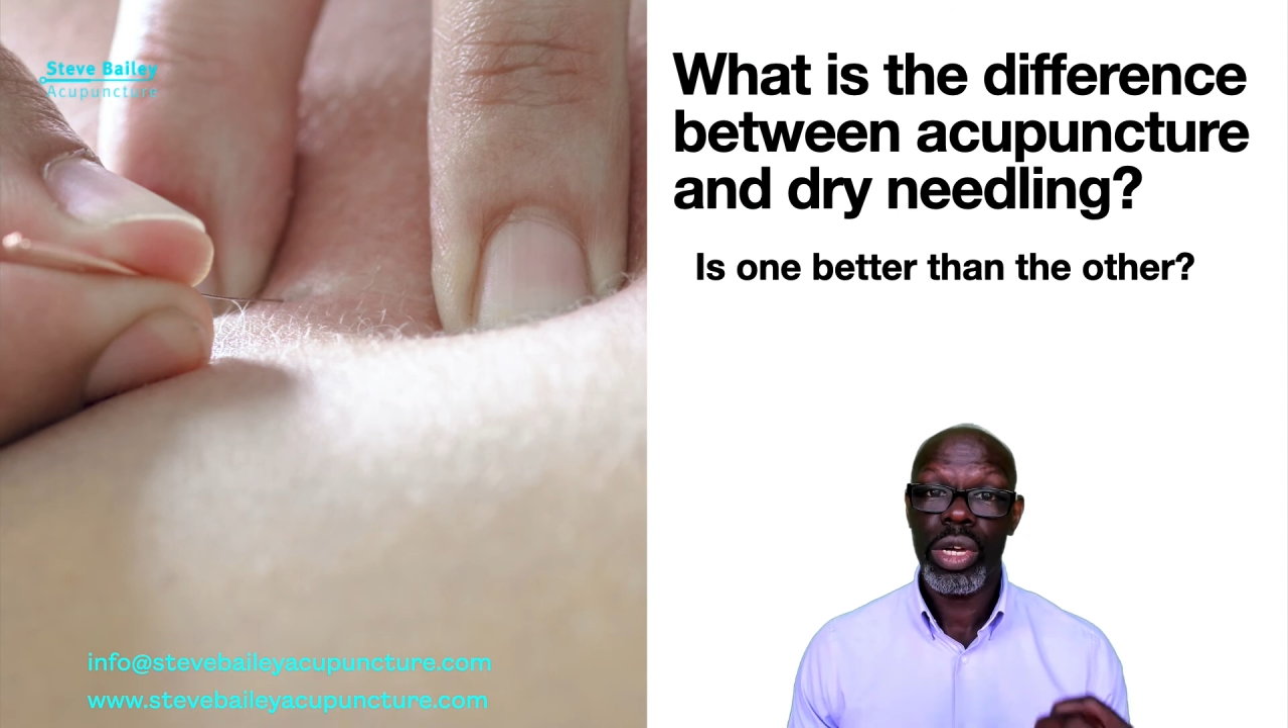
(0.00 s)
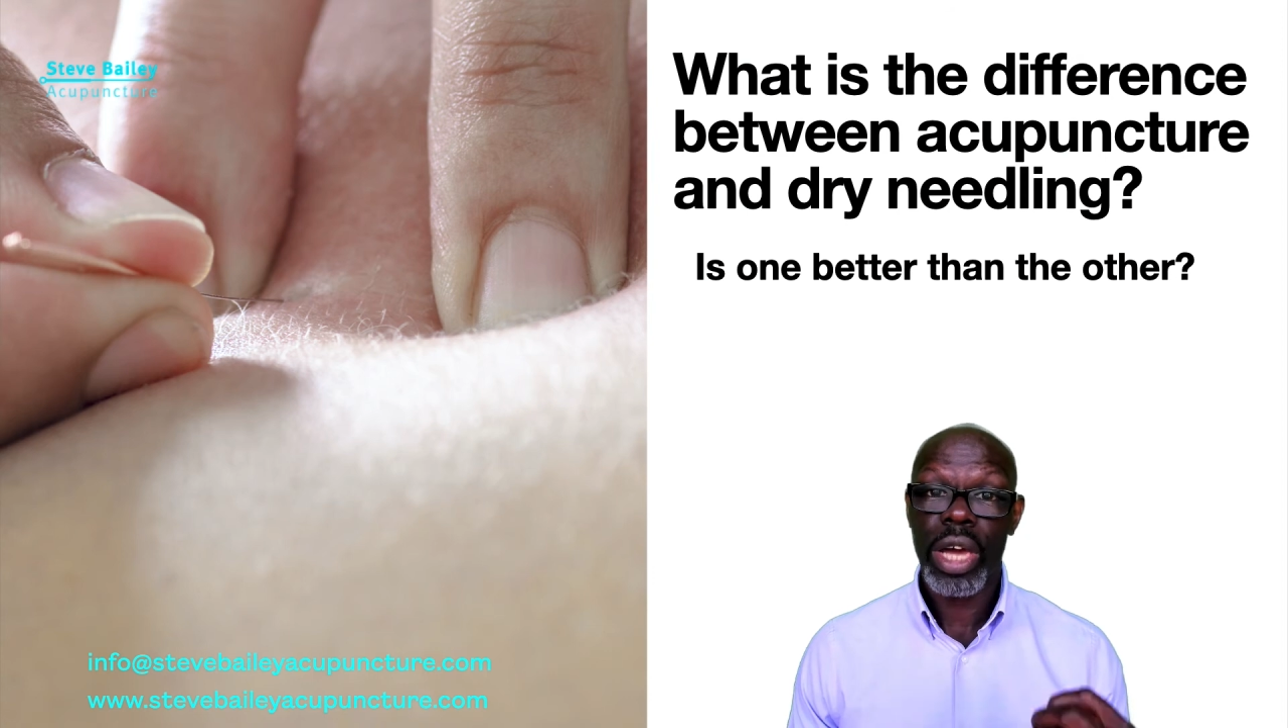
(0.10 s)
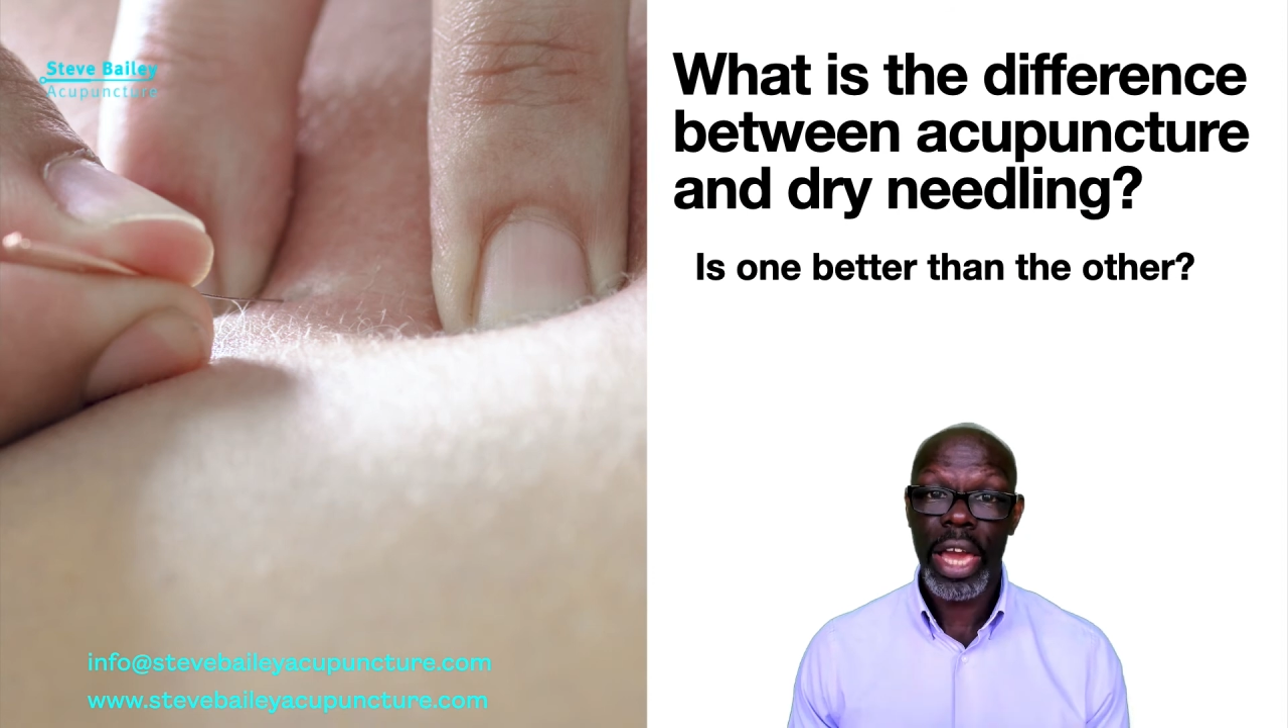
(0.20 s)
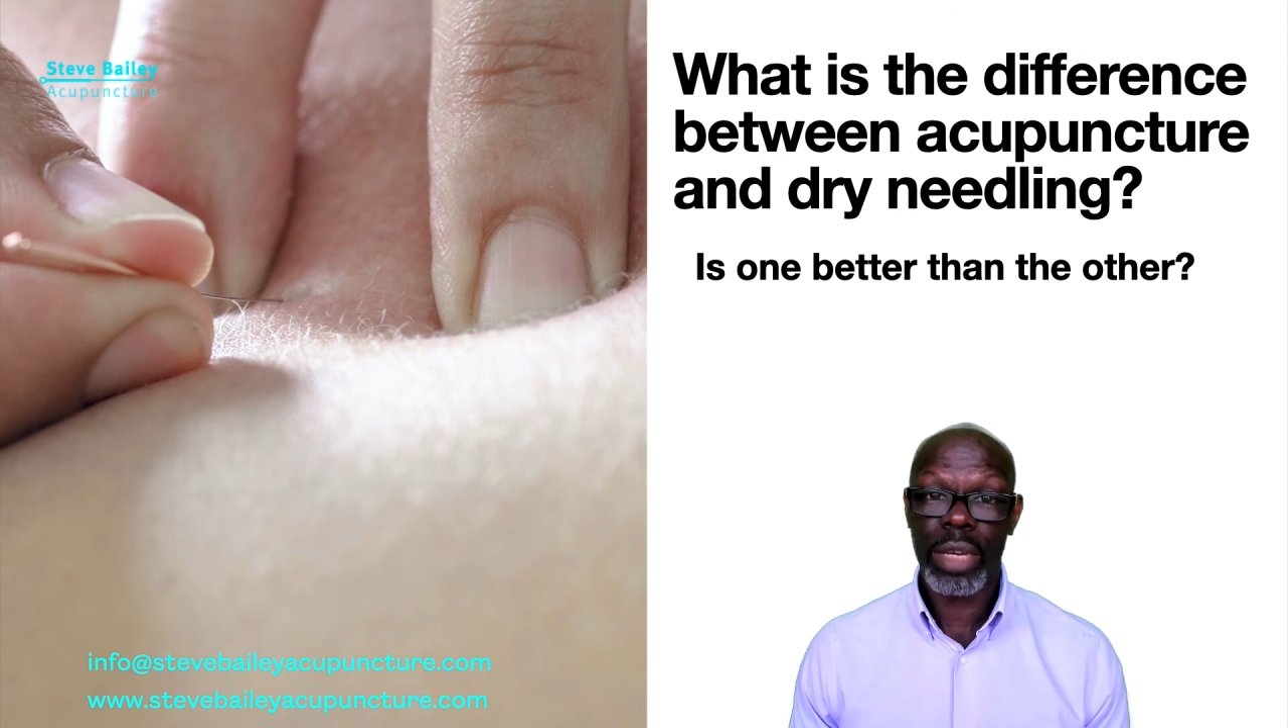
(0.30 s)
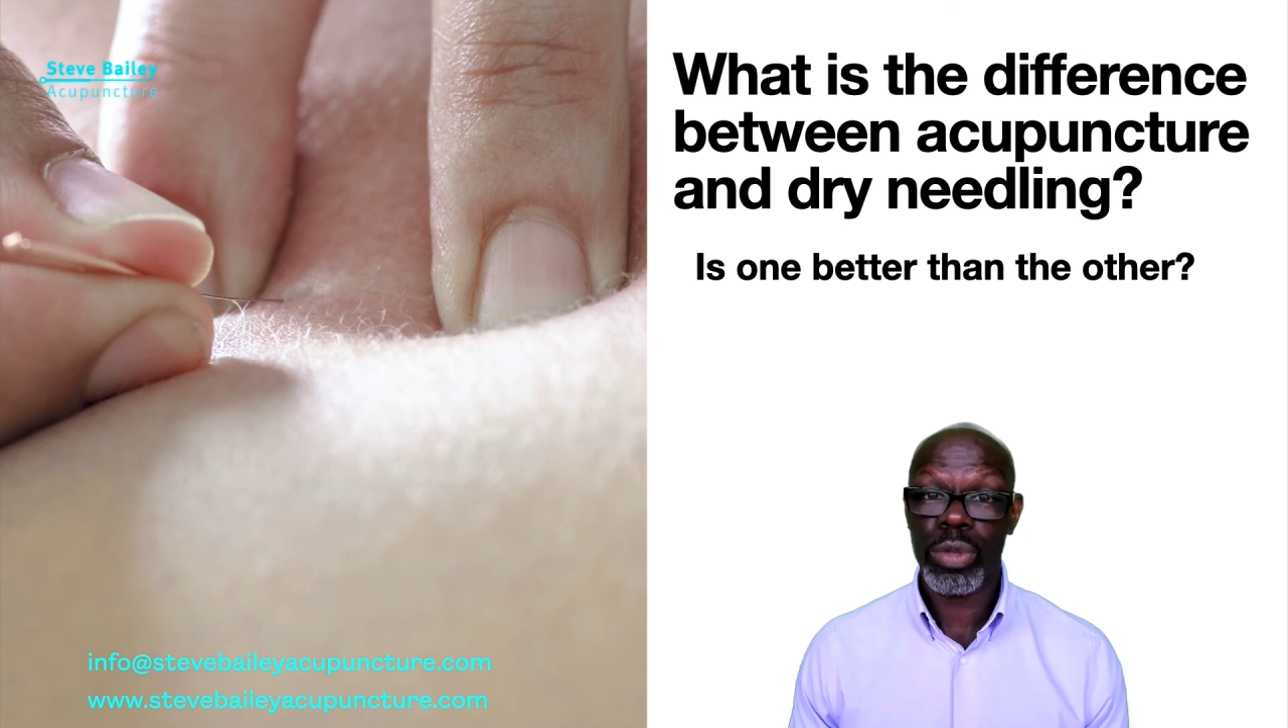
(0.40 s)

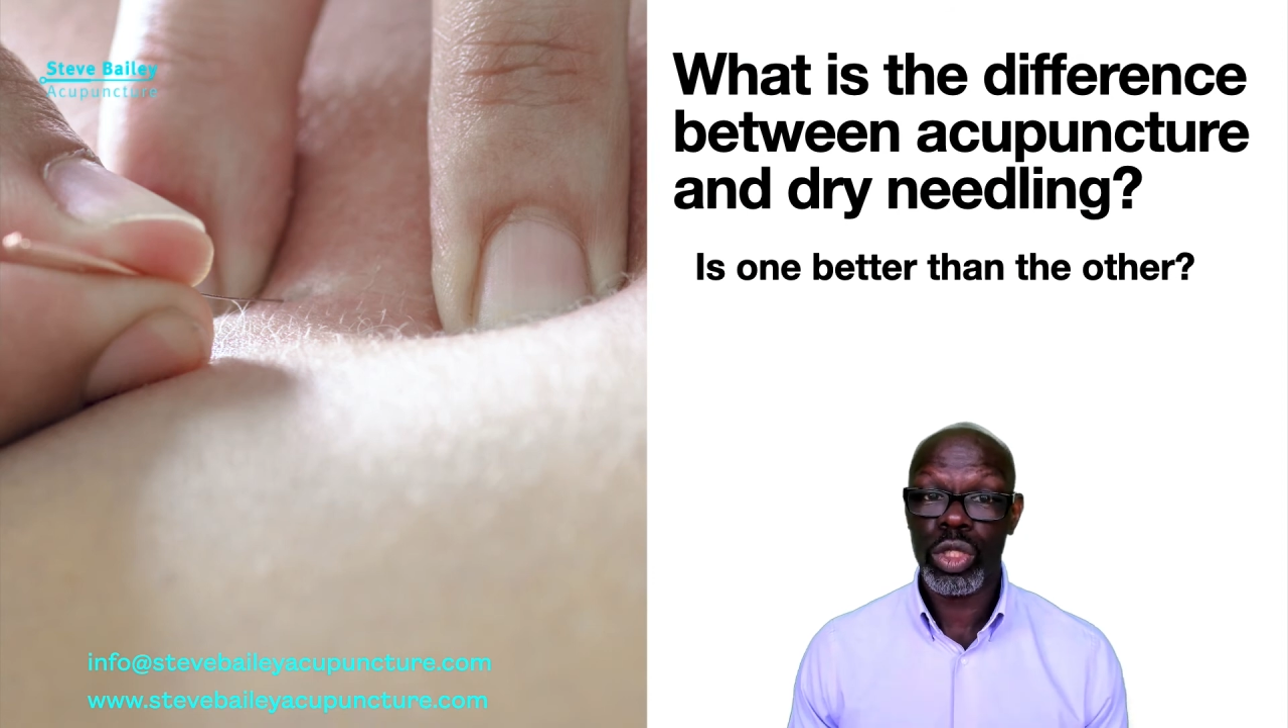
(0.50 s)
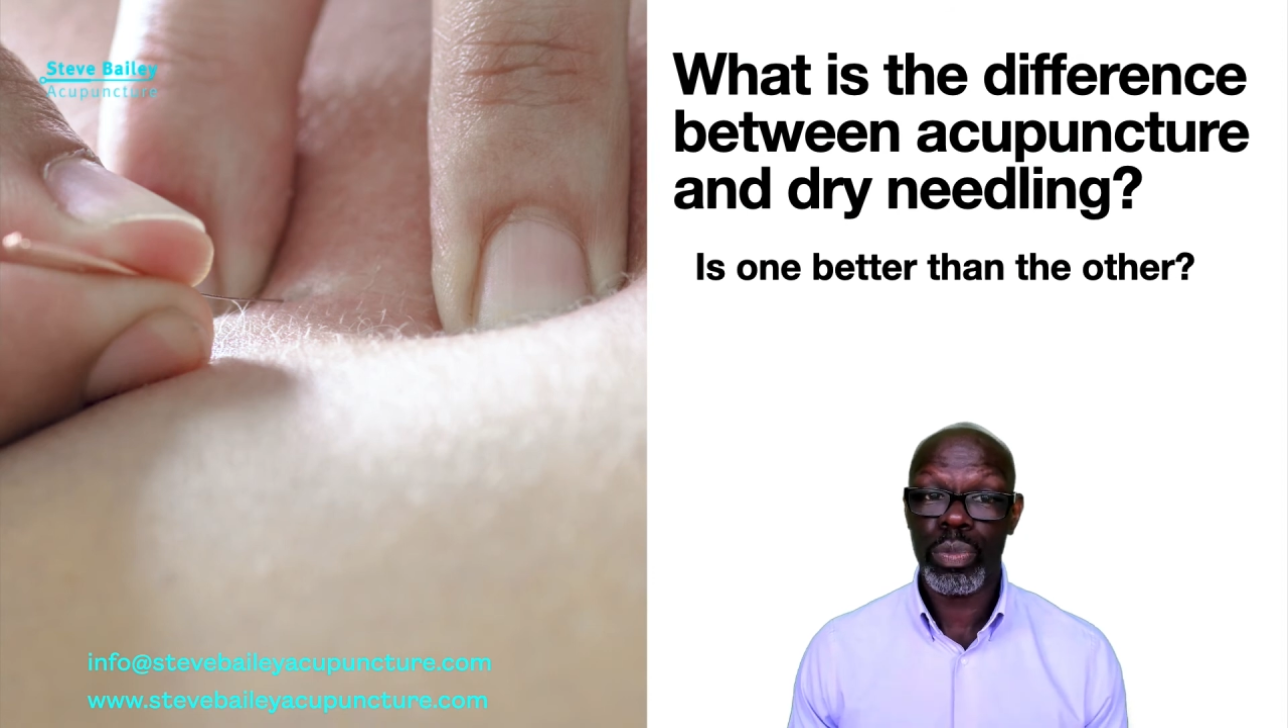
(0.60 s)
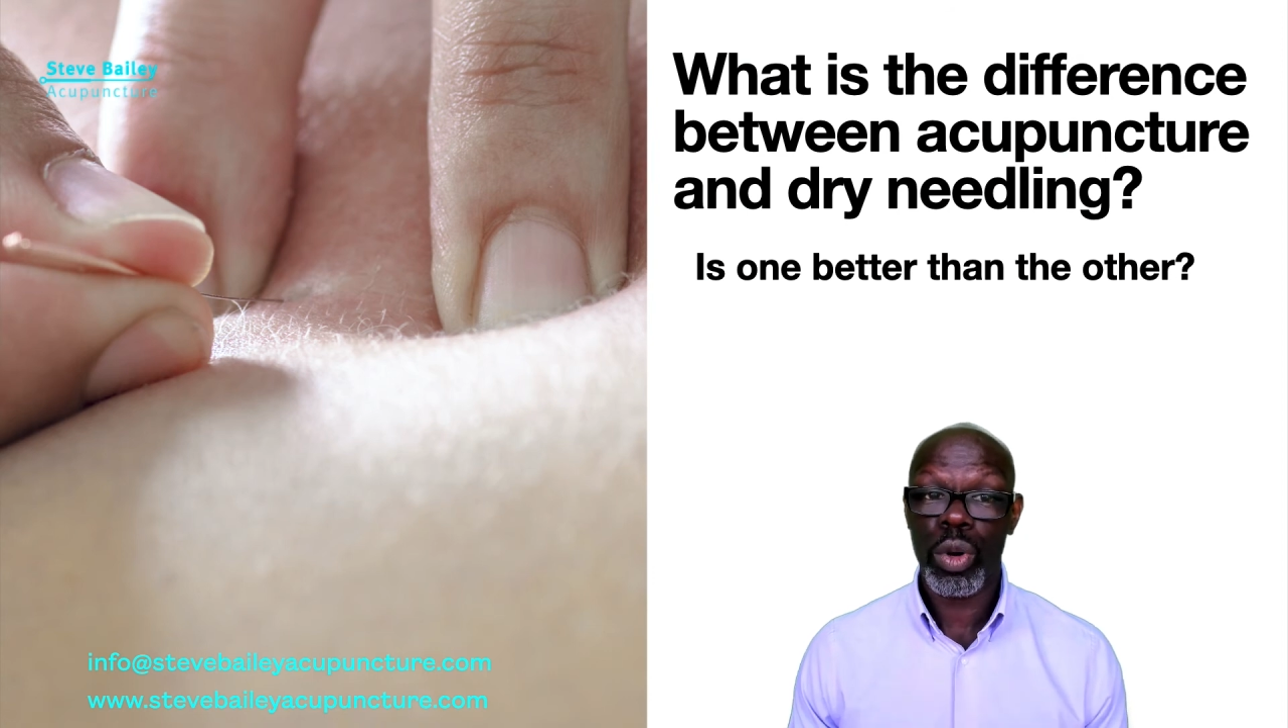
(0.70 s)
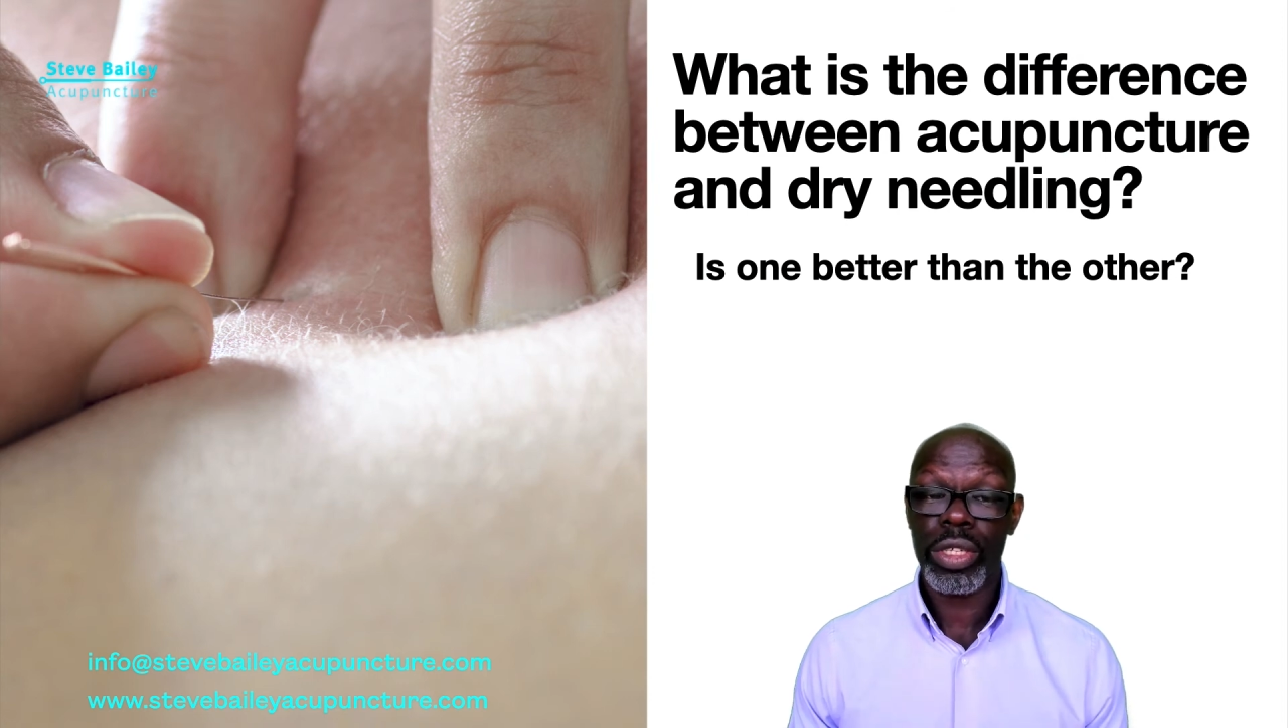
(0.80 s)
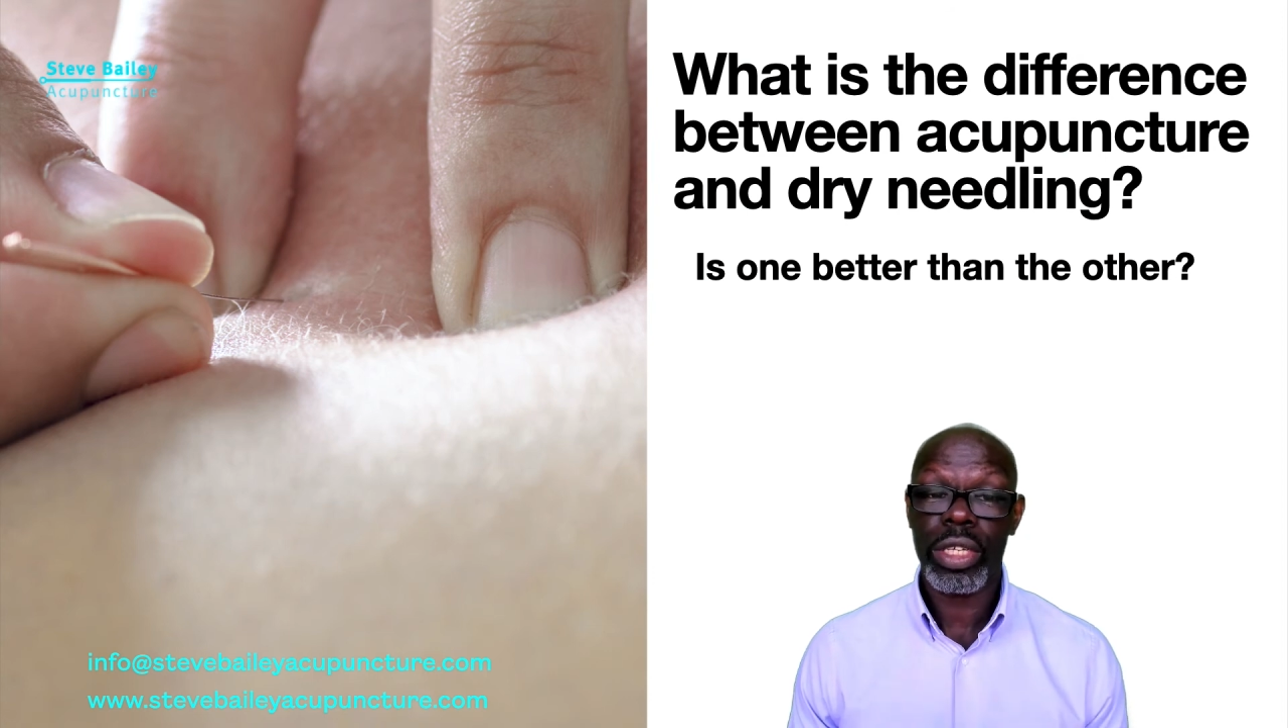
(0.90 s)
acupuncture points,